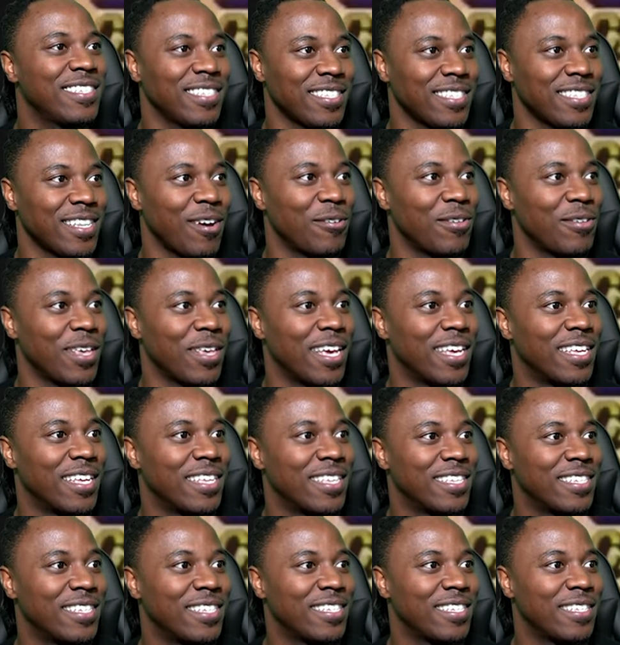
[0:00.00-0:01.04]
Oh yeah.
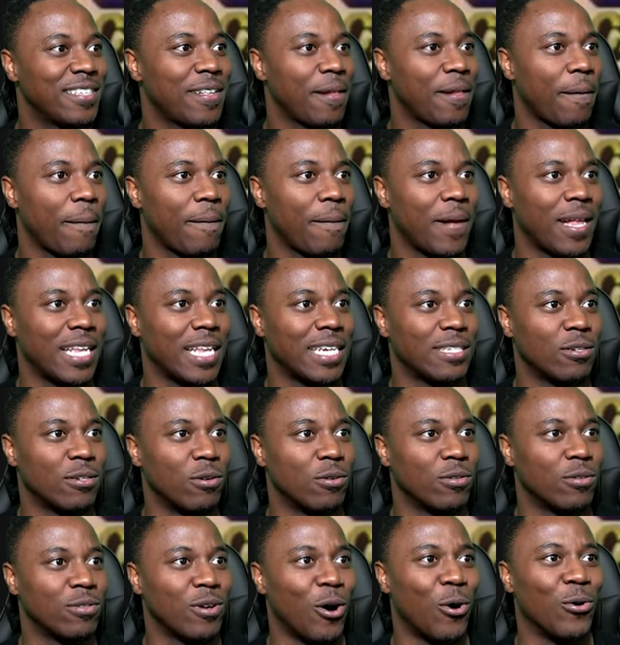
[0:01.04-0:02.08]
I like
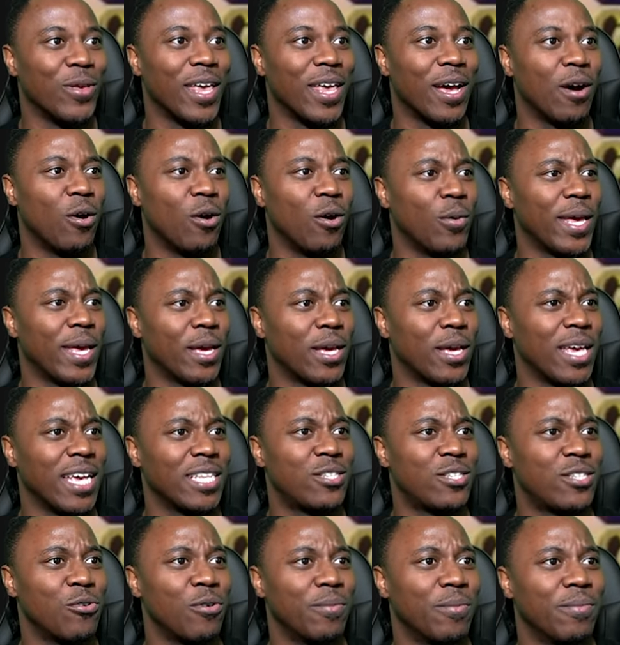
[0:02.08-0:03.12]
those. Oh yeah. Oh wait, get
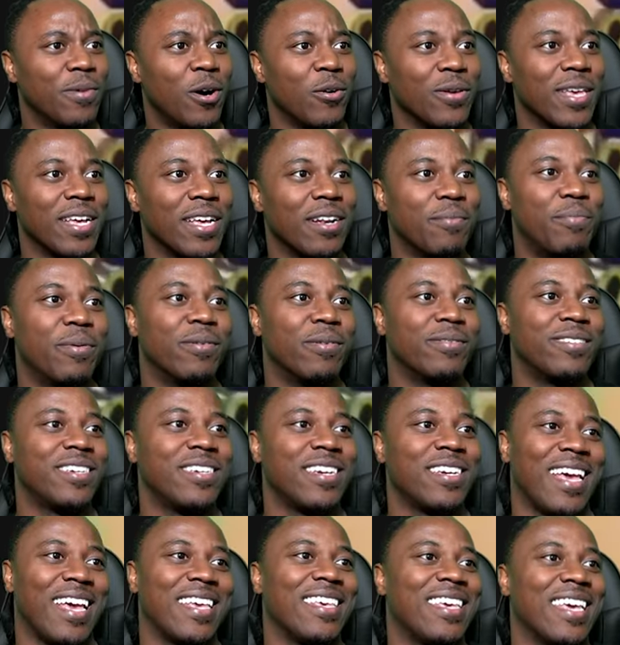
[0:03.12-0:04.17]
to him. Oh yeah, in the post. Yeah,
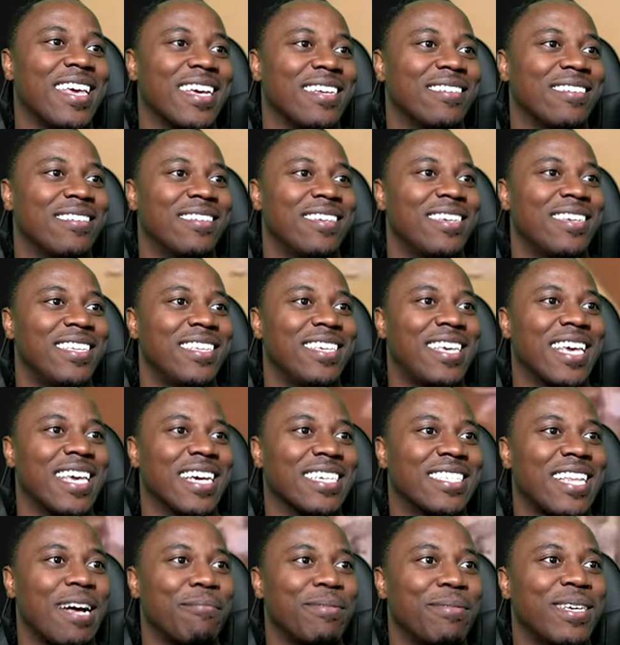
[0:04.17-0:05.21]
yeah, you can't. You can't
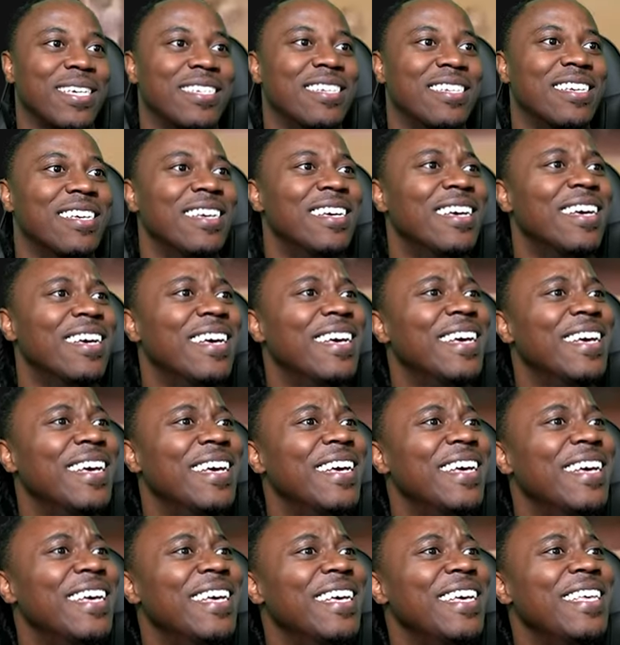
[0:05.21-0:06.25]
stop these.
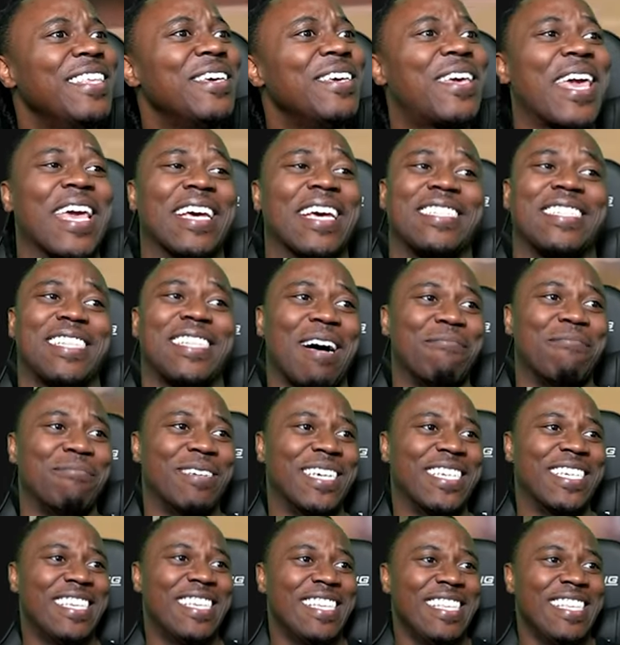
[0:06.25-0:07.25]
You can't stop these.